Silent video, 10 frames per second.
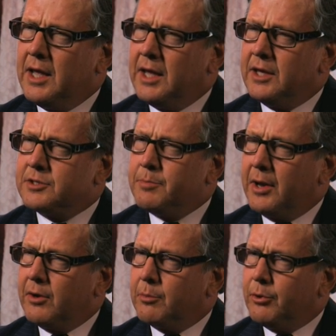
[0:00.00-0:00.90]
it's
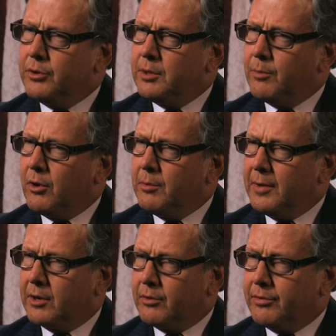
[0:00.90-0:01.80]
better to put them on
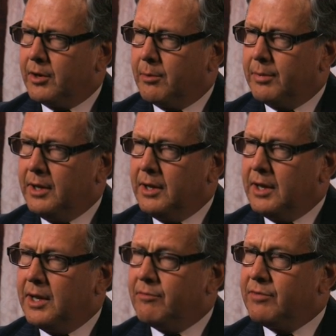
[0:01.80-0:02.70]
medical therapy
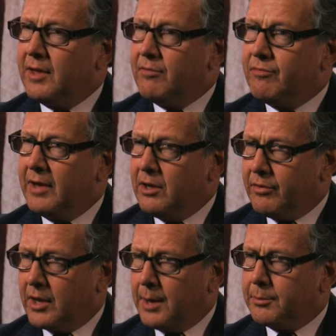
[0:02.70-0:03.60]
if they fail
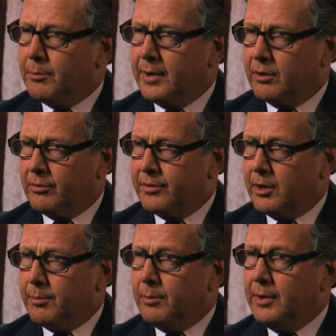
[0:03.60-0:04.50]
the optimal medical
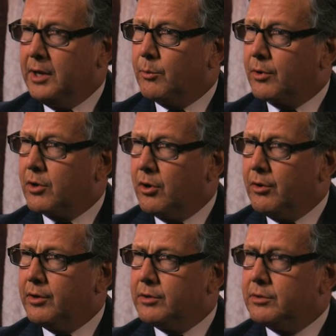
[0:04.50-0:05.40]
therapy, meaning
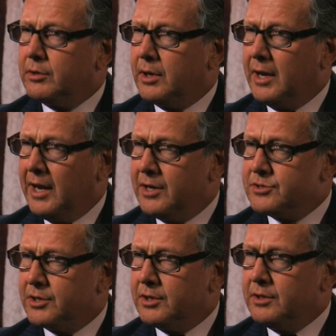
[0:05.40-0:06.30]
recurrent uh,
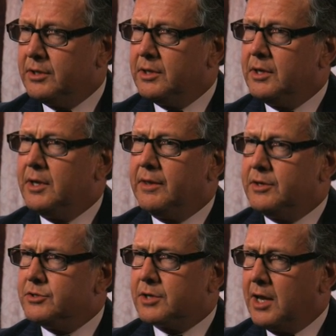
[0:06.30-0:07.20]
angina
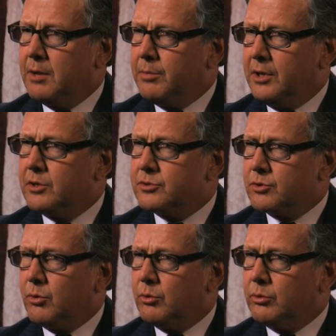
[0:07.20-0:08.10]
that just can't be
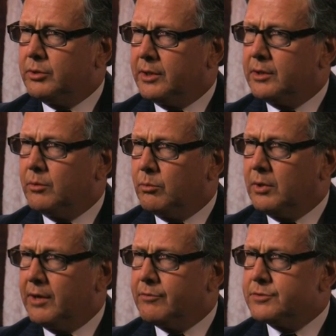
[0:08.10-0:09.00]
controlled at the
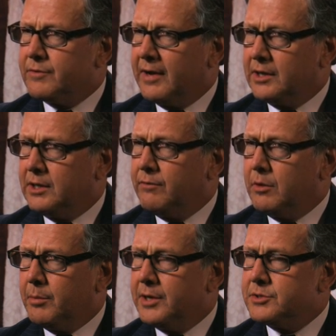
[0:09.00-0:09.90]
levels of activity
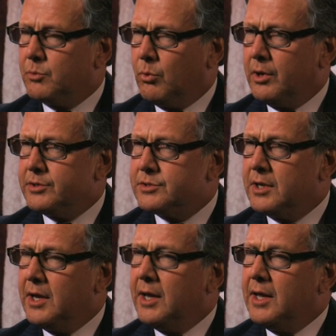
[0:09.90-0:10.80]
the patient wants,
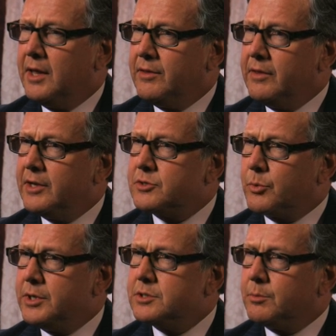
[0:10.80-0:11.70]
then that's
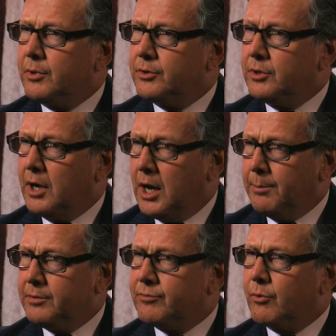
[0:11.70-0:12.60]
reasonable to
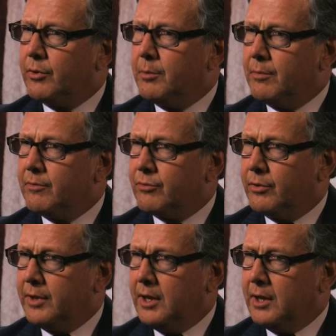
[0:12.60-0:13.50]
opt for the, for
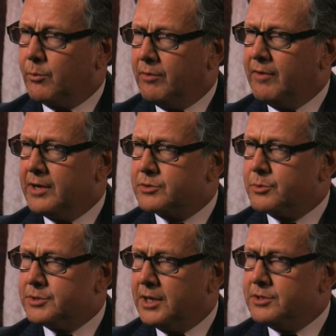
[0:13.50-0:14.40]
the uh,
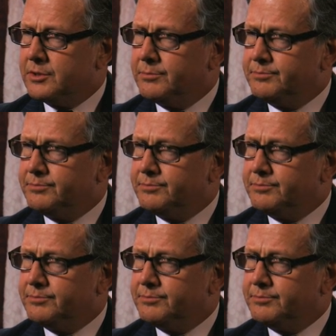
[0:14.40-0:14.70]
revascularization.